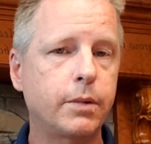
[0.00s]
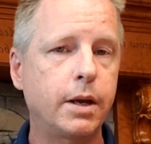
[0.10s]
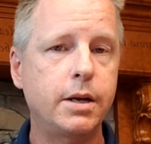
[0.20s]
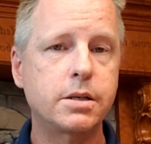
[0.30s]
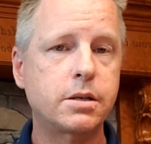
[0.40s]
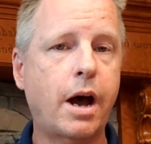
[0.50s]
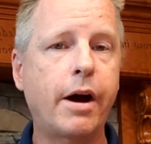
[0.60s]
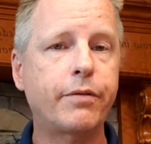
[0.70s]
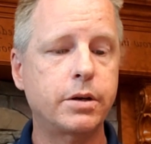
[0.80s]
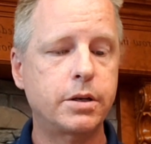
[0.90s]
and his
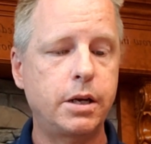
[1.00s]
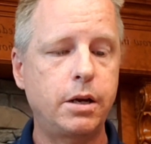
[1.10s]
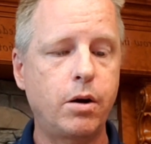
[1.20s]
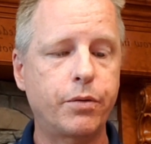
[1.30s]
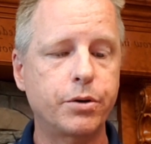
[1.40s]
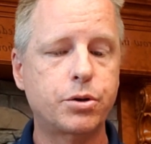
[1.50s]
sovereignty over